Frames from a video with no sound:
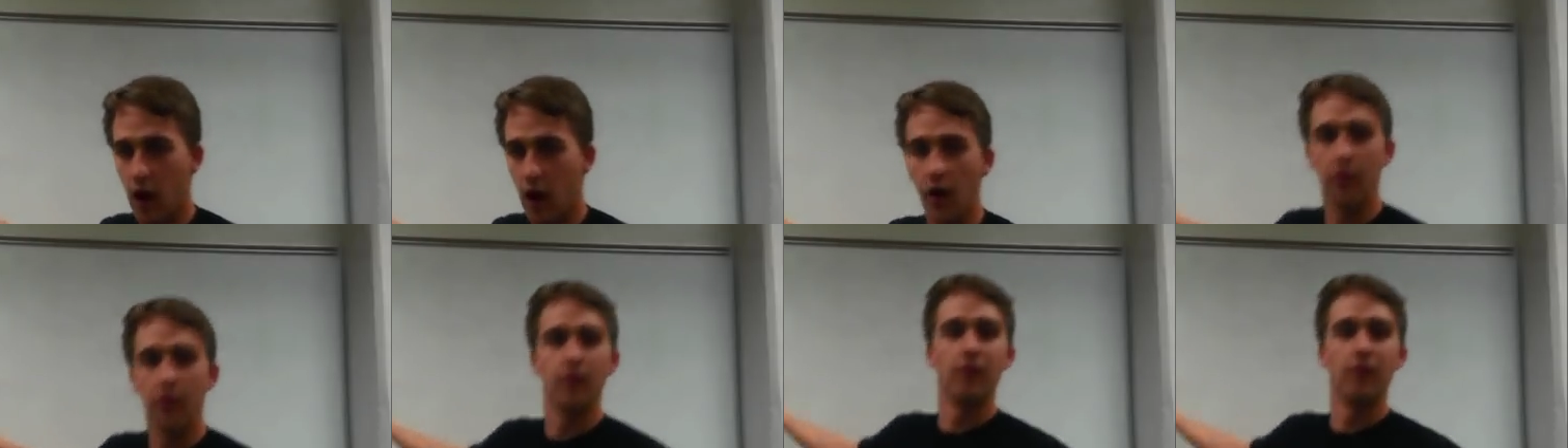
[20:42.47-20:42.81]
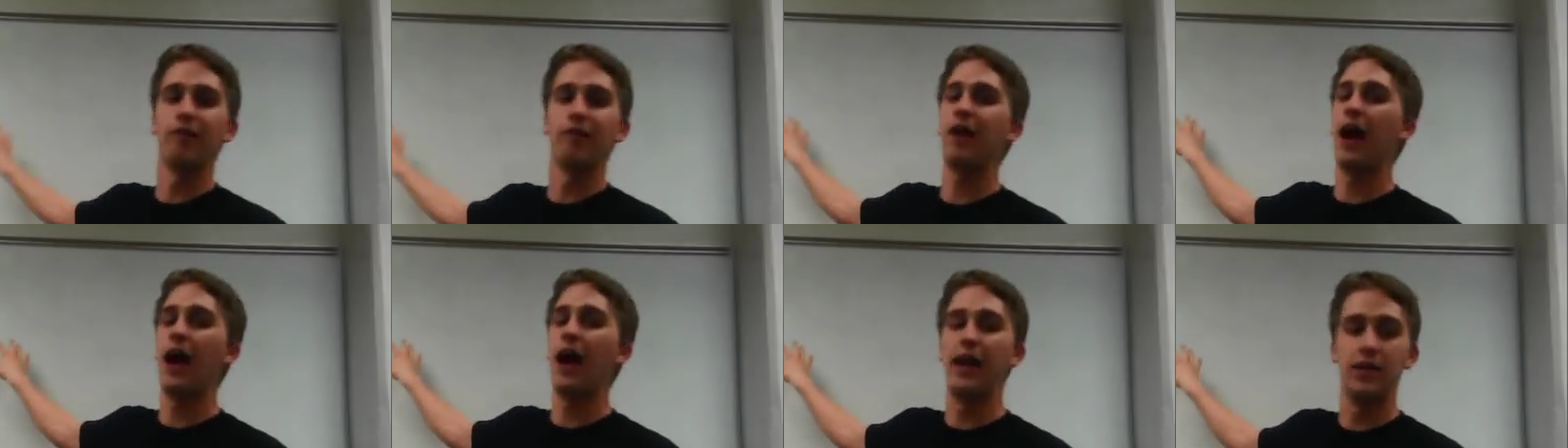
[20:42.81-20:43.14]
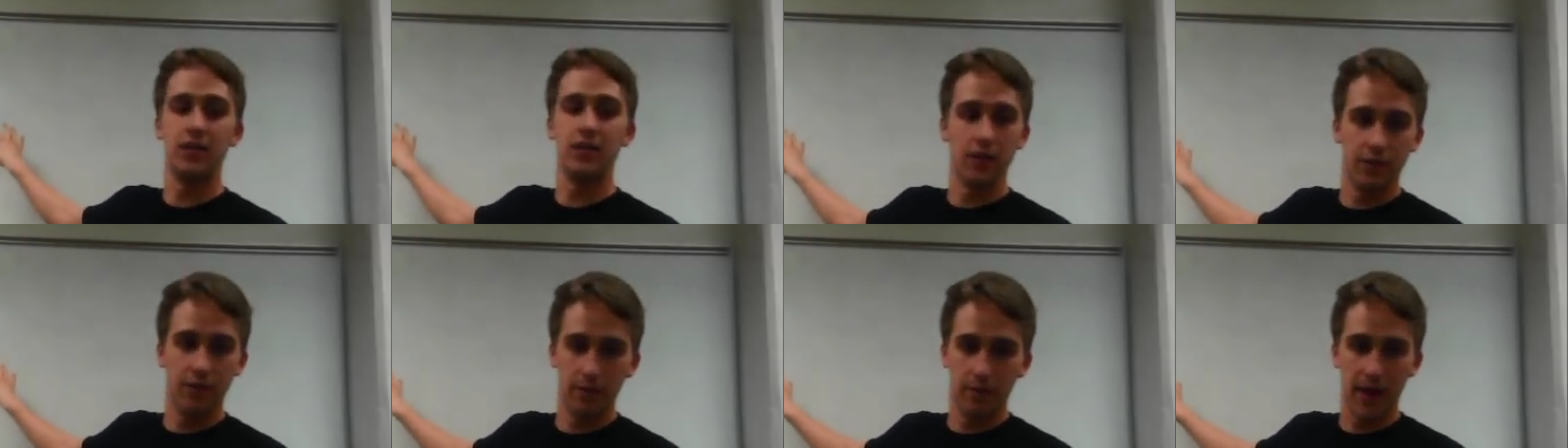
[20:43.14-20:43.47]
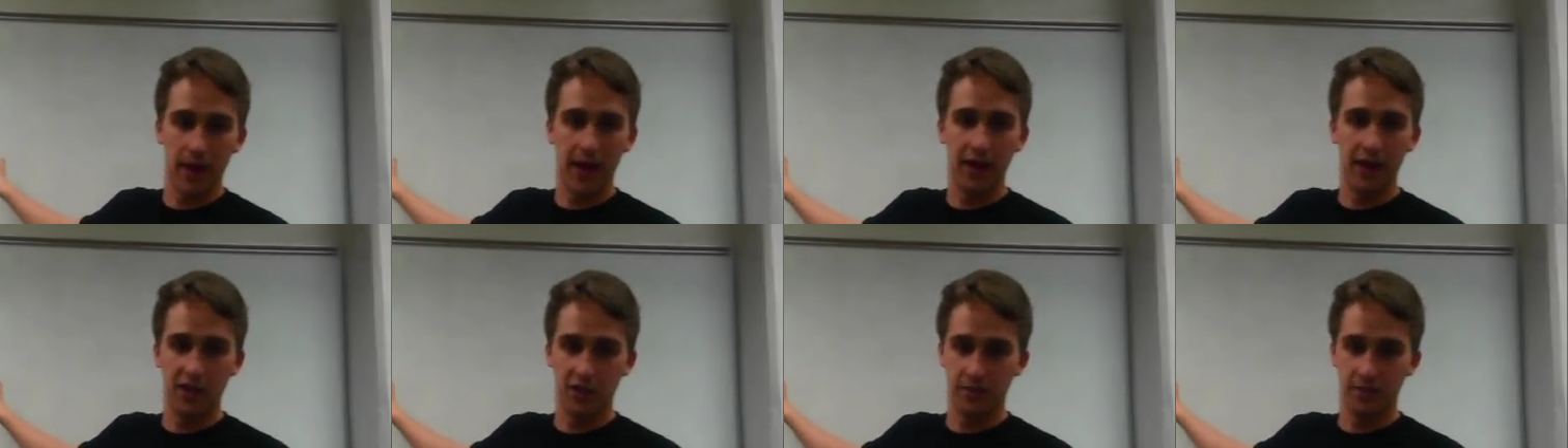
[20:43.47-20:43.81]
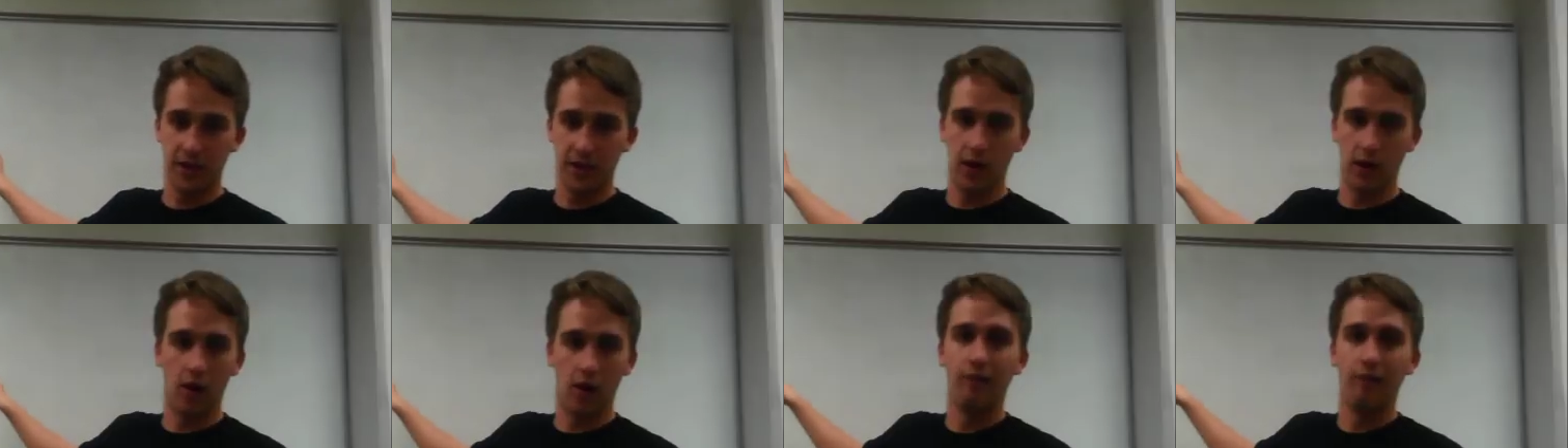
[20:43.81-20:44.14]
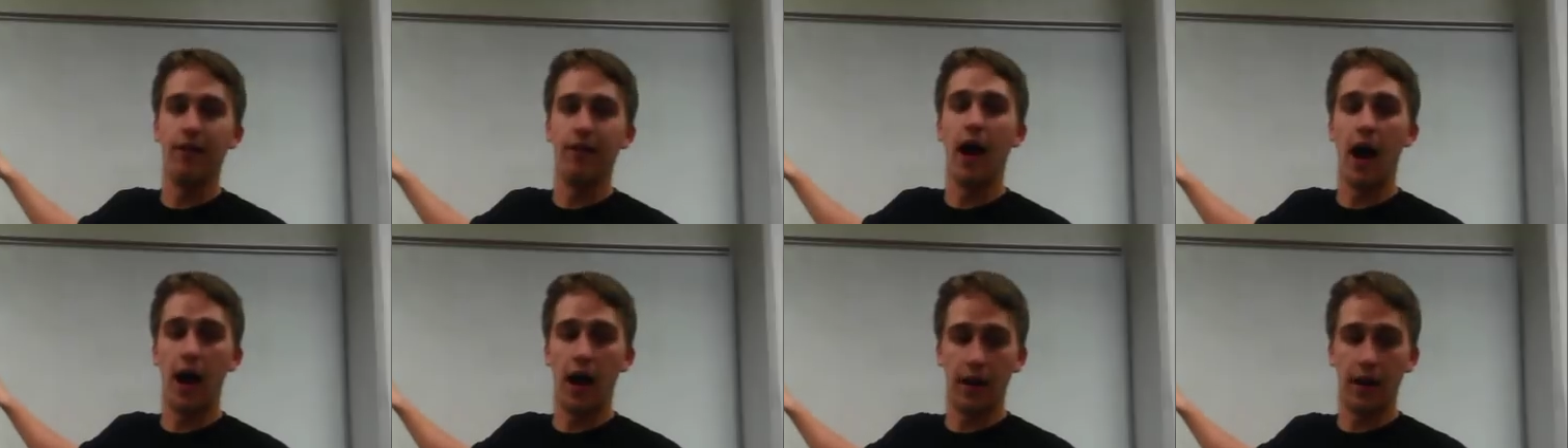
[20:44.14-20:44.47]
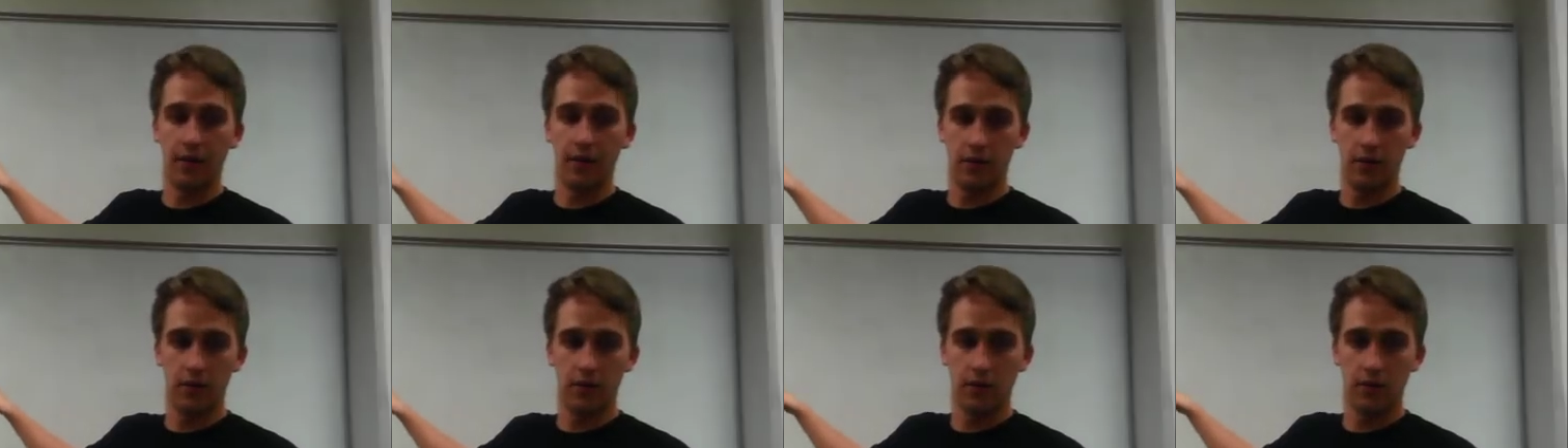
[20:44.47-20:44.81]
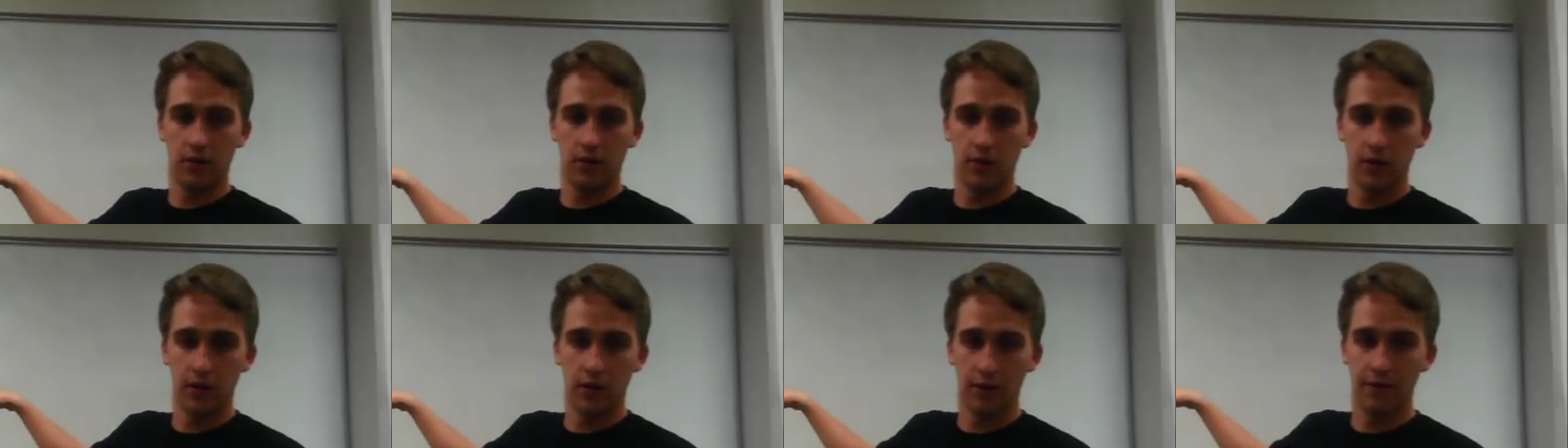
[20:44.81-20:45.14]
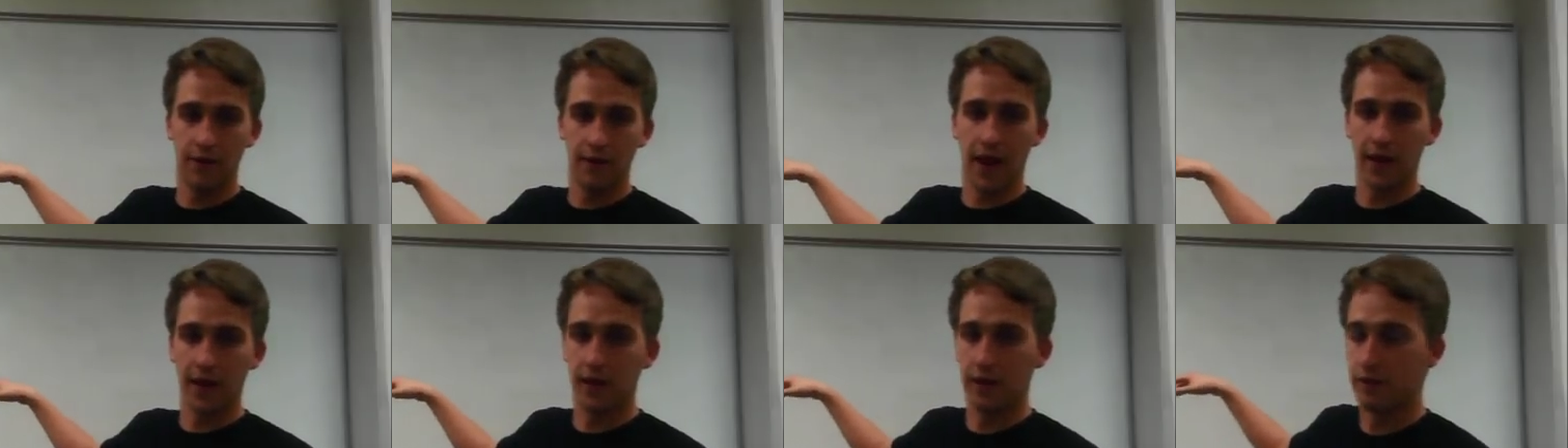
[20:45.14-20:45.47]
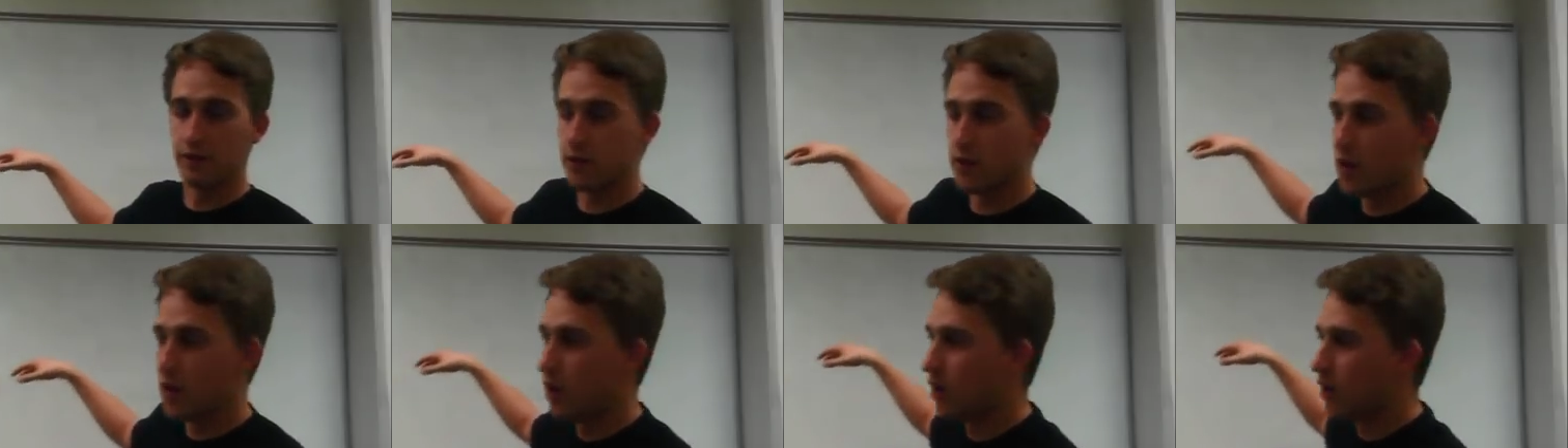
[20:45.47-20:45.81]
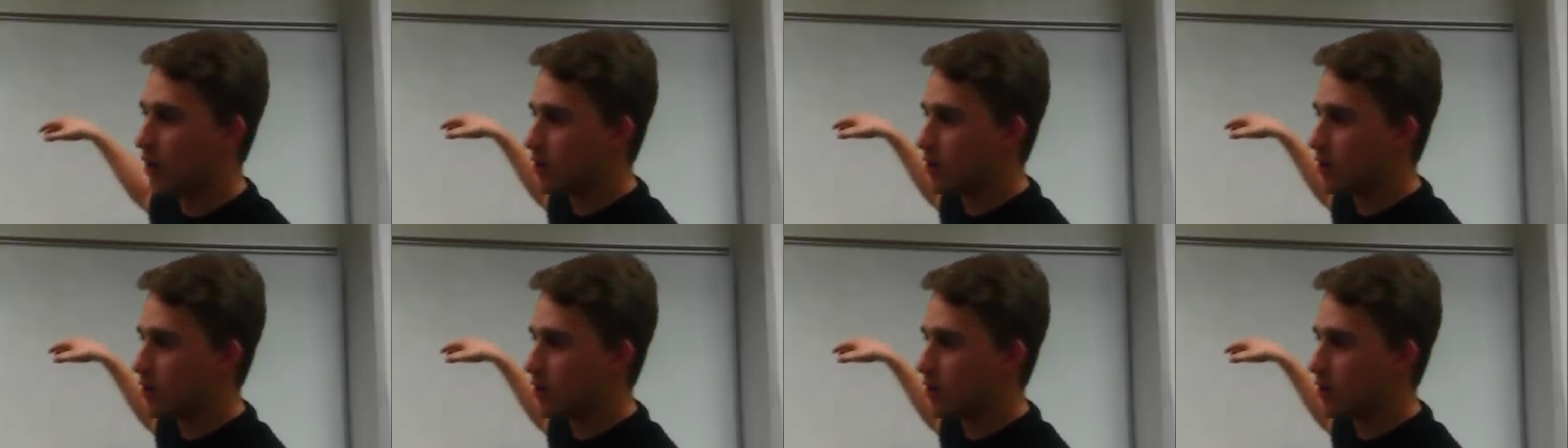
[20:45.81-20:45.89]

Other kinds of management are not effective.